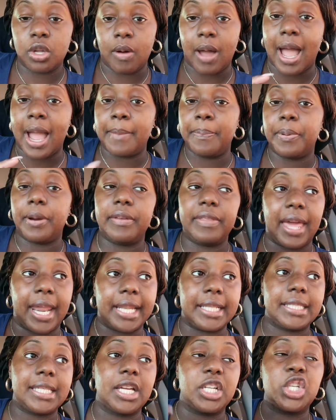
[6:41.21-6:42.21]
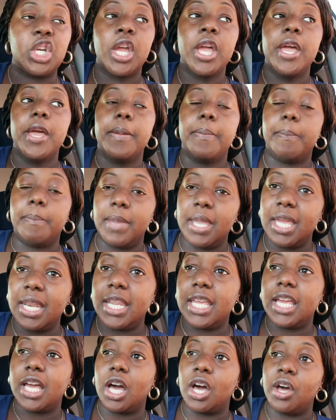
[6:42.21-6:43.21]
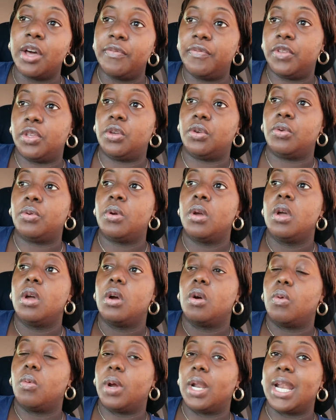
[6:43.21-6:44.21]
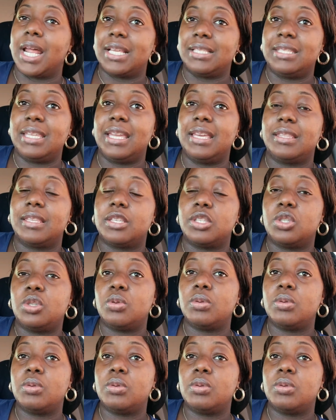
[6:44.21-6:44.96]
No, I pray that it touched many of you when I say this.